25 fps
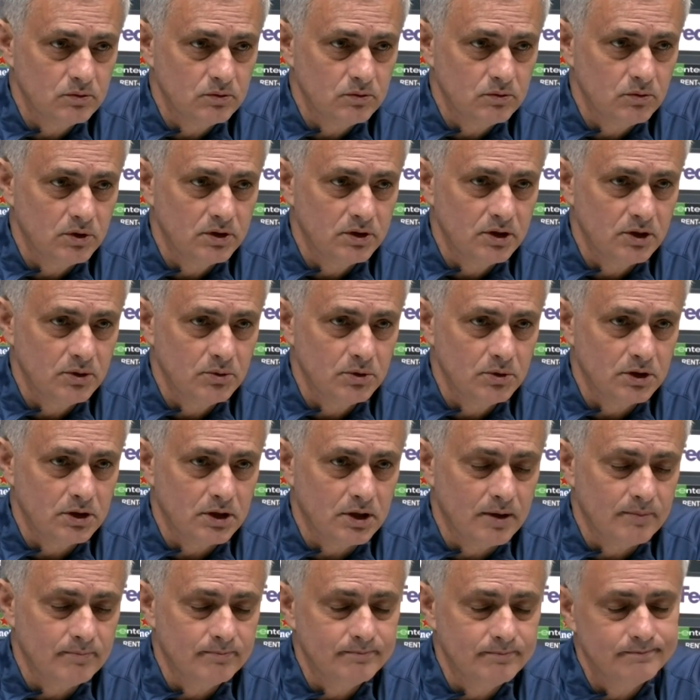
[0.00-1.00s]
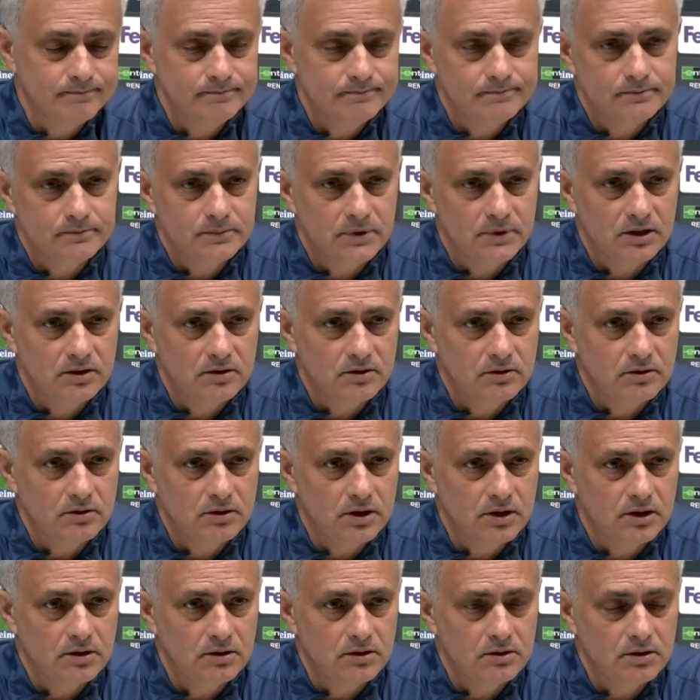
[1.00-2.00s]
one day will come and
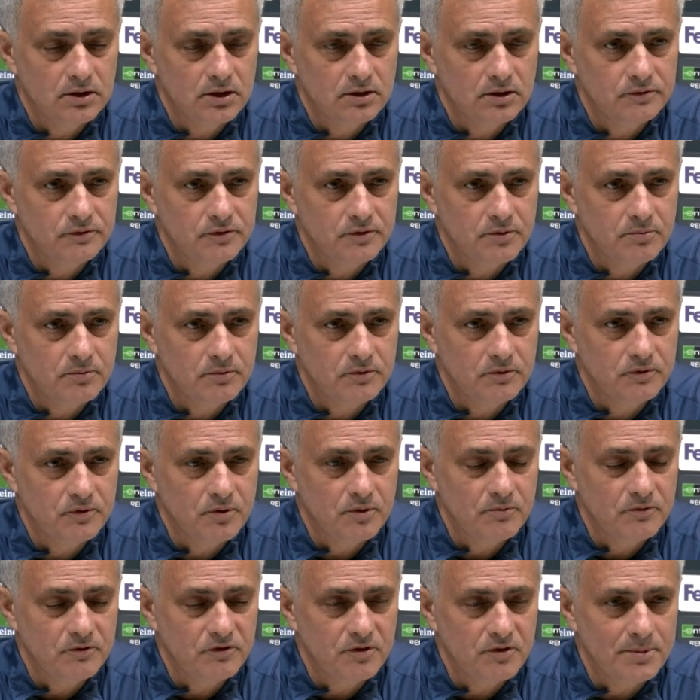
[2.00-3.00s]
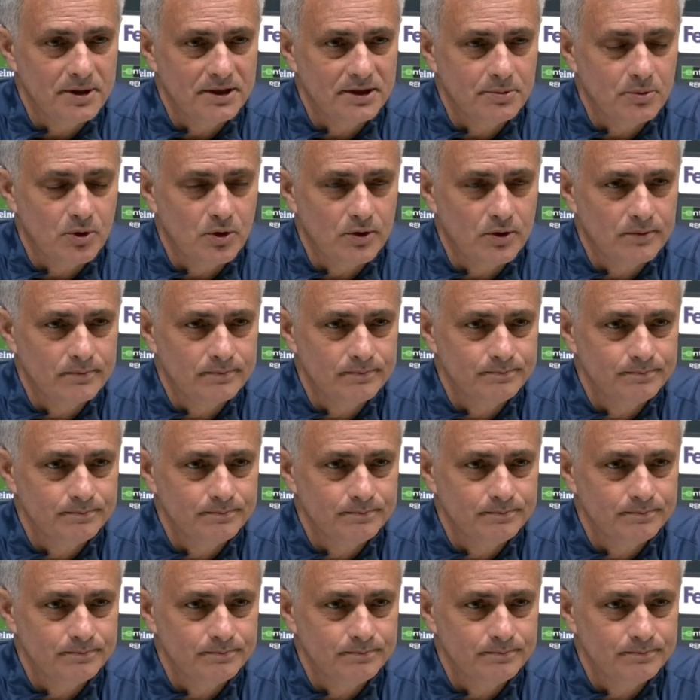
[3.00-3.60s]
and and for for, for many more.